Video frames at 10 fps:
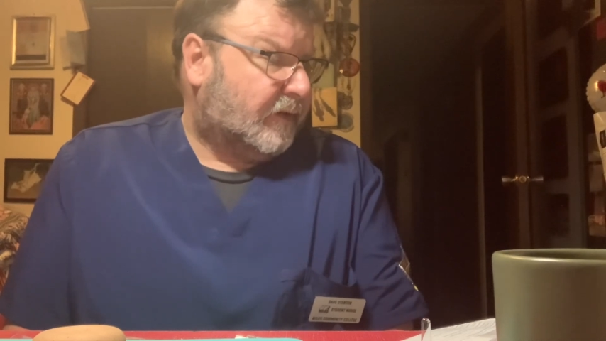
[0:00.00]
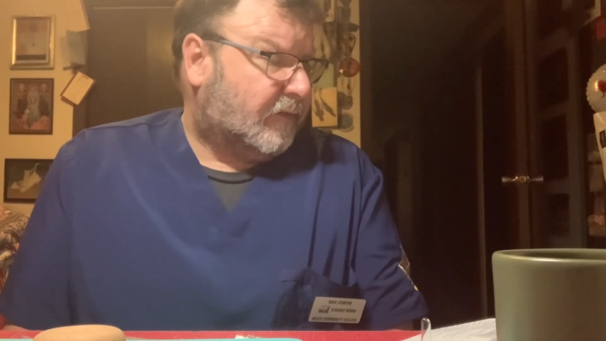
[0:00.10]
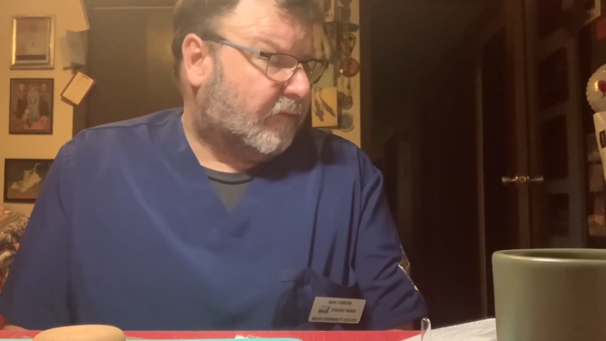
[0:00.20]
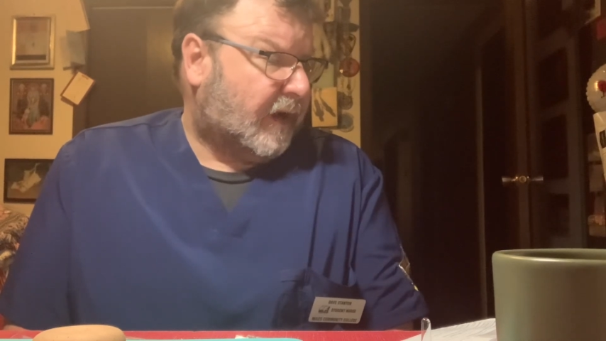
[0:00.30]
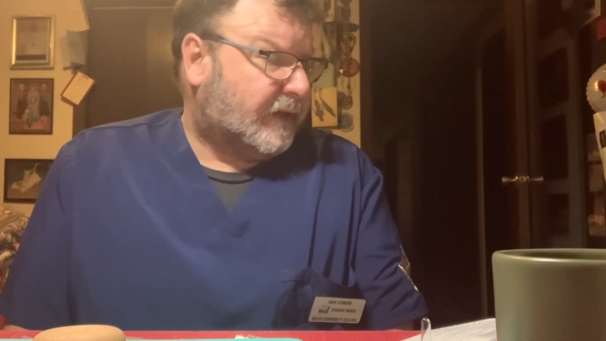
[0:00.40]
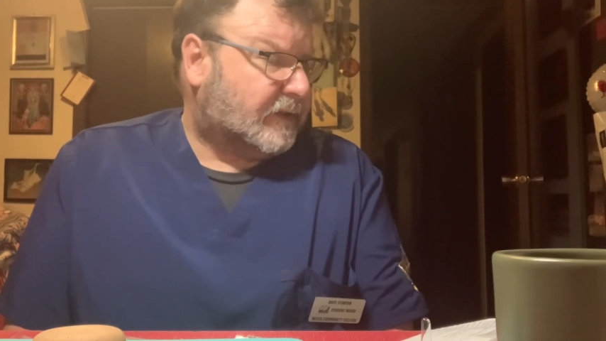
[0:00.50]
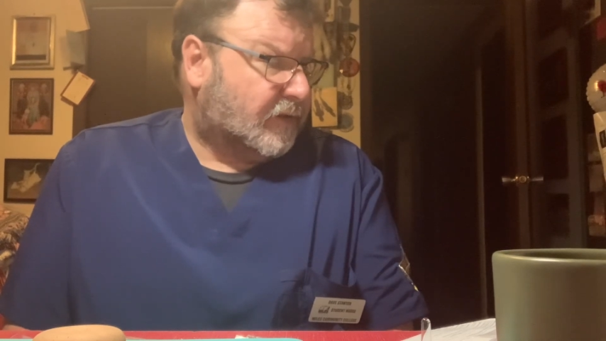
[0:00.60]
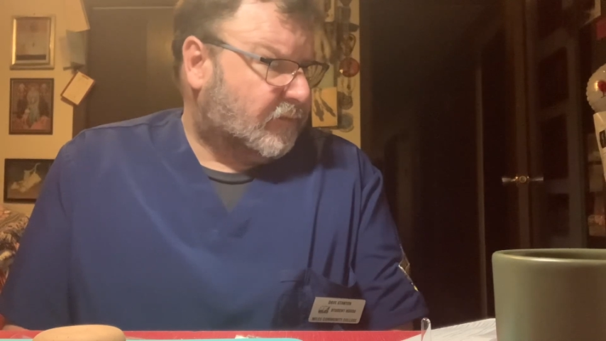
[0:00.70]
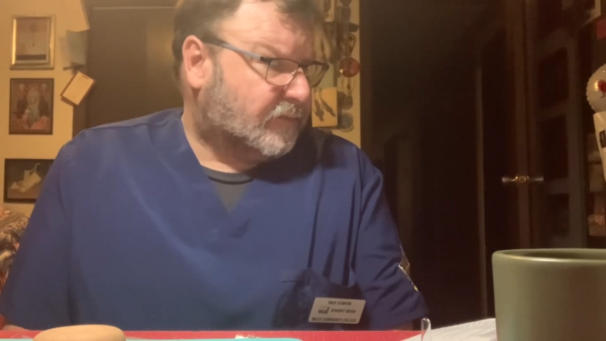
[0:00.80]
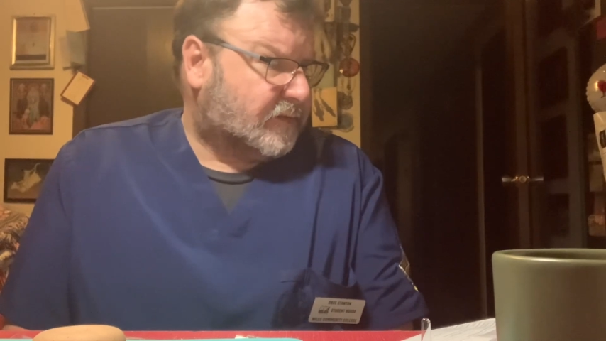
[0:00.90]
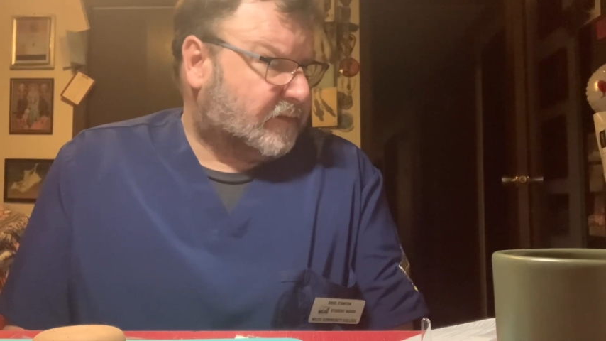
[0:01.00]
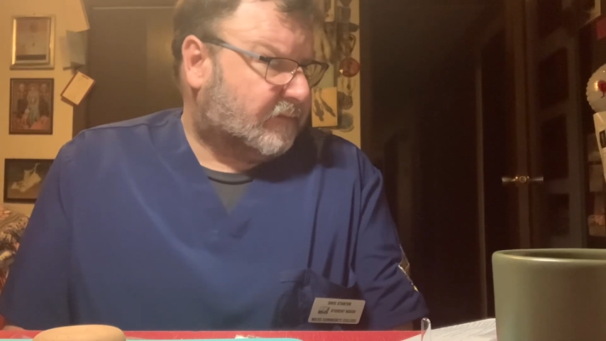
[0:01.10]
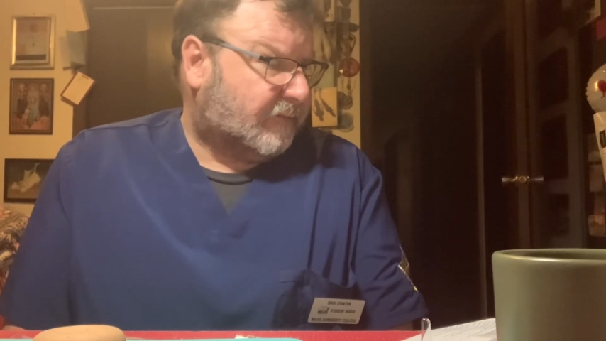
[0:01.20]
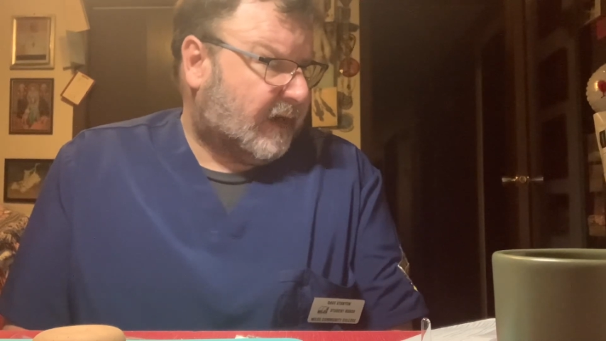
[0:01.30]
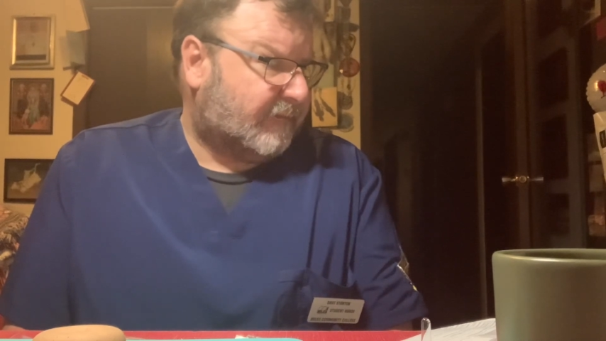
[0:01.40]
the right dose,
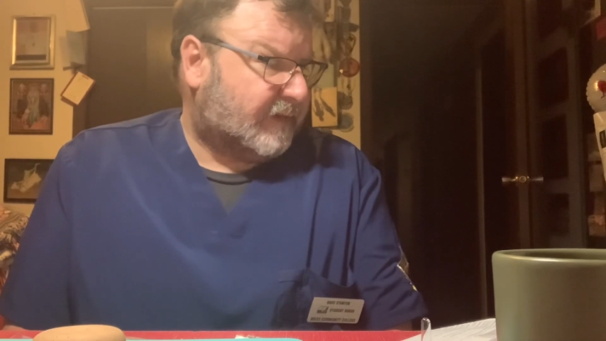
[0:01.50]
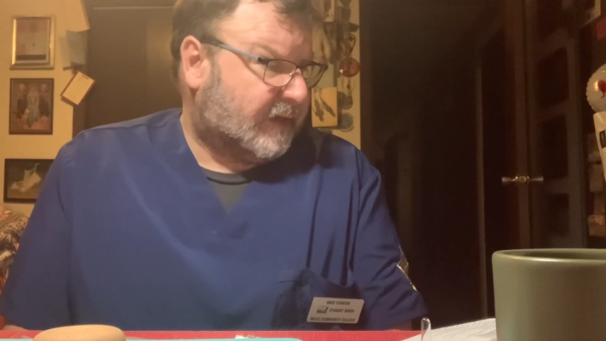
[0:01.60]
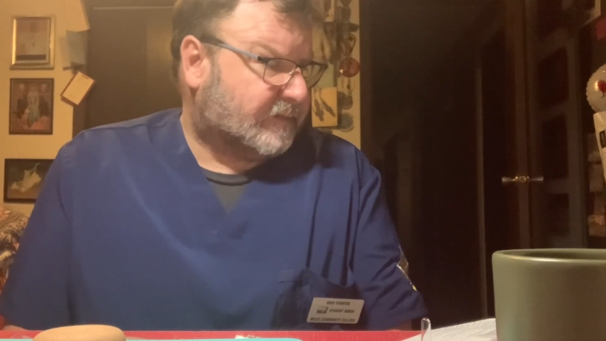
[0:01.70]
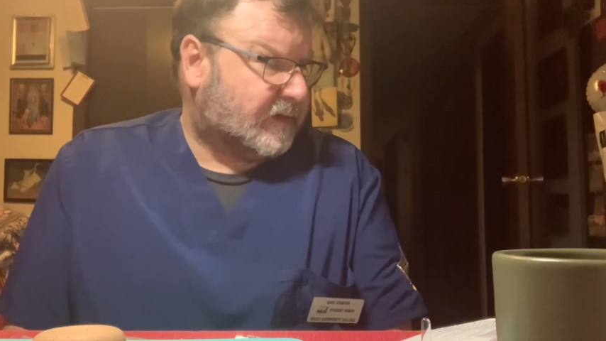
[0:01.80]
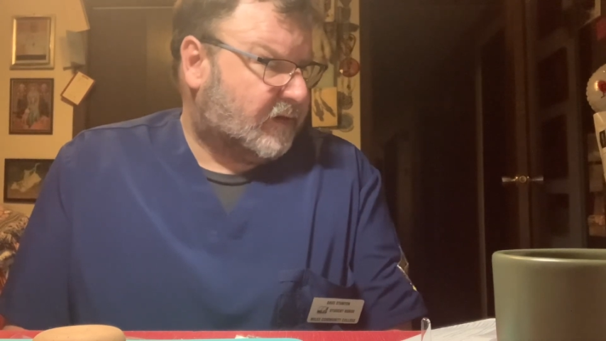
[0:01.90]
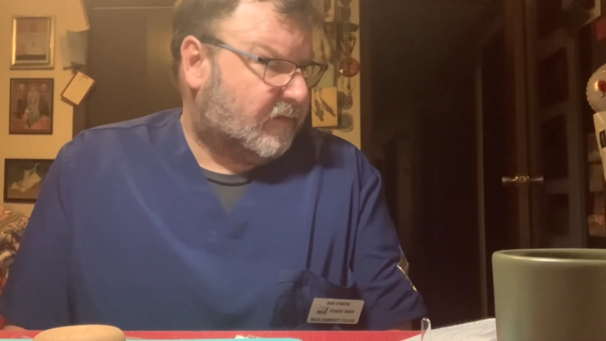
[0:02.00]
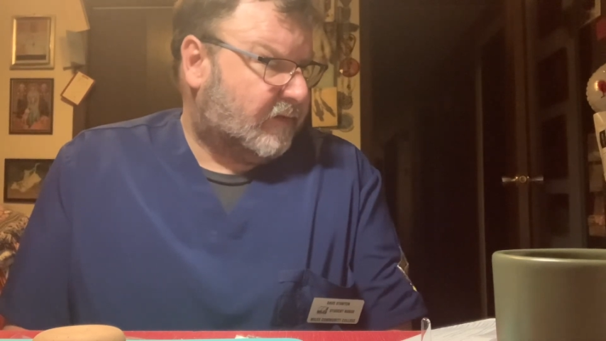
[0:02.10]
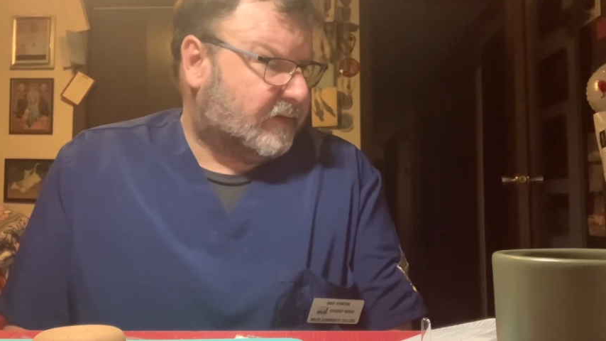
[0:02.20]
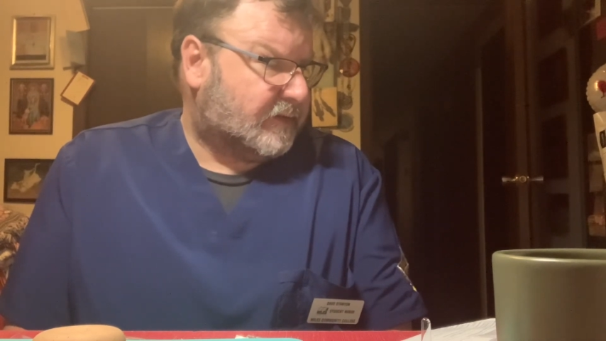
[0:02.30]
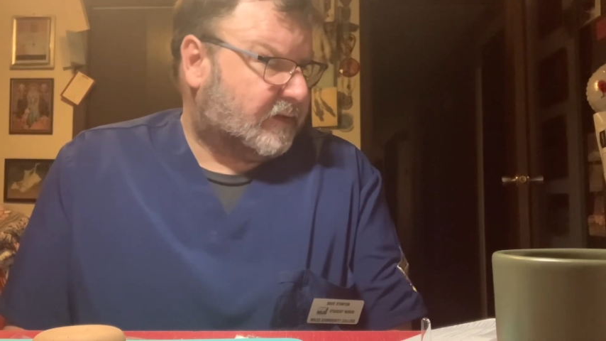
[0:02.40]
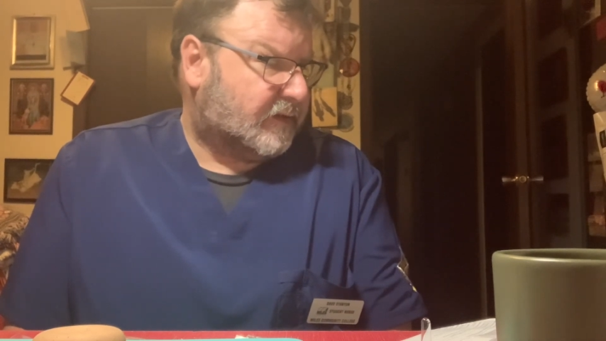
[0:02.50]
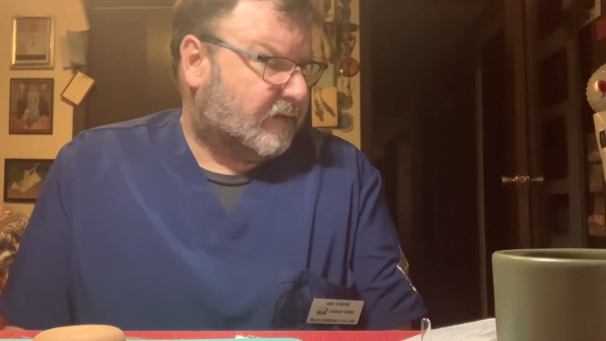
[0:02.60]
5,000 units,